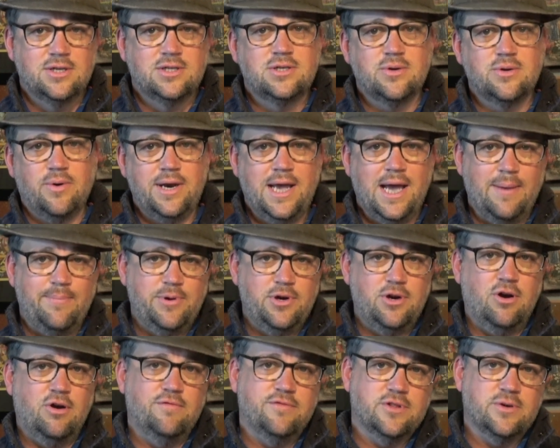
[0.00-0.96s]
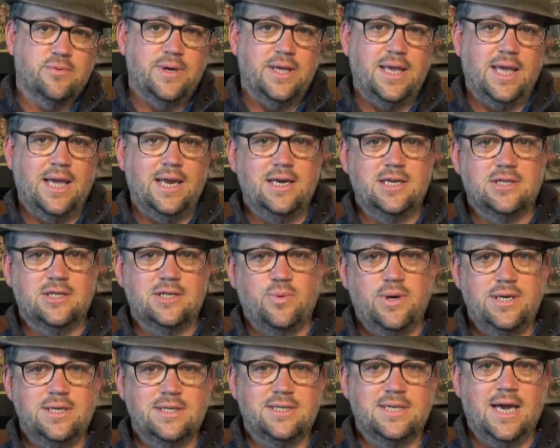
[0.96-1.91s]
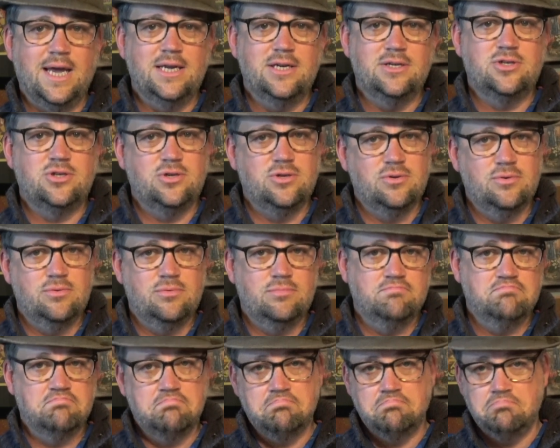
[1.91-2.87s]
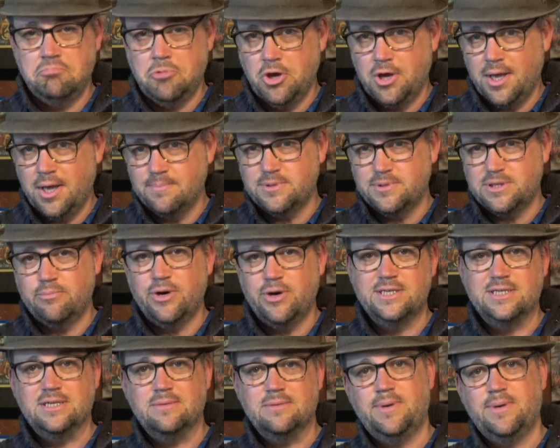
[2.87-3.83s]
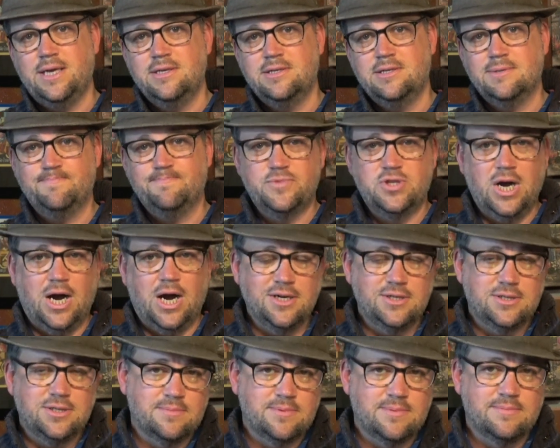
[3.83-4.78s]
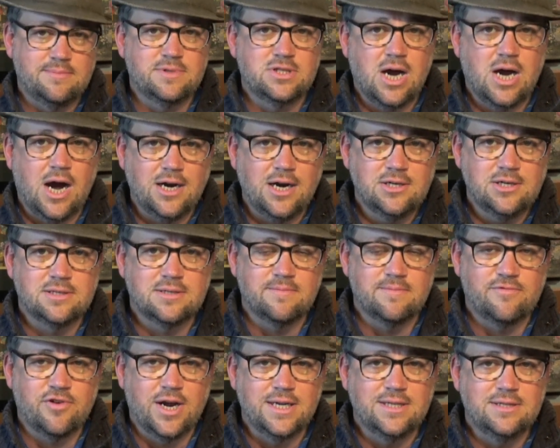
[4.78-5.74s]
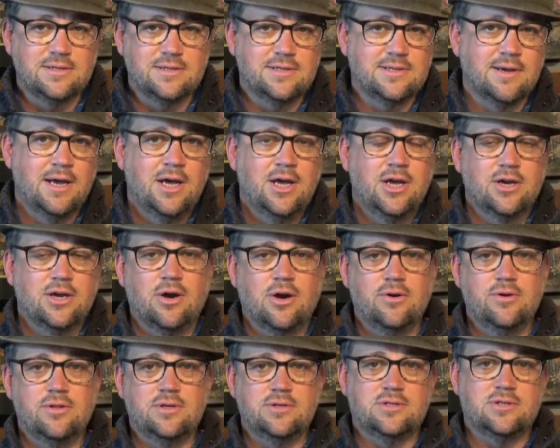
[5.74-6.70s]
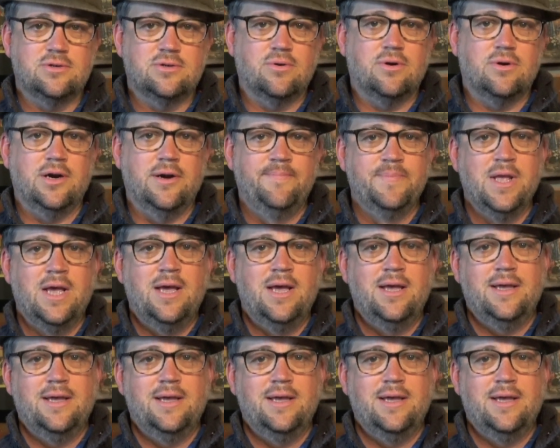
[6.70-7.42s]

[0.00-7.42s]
So what happened over the weekend is we decided to look up some recipes, talk to some friends, go to the store,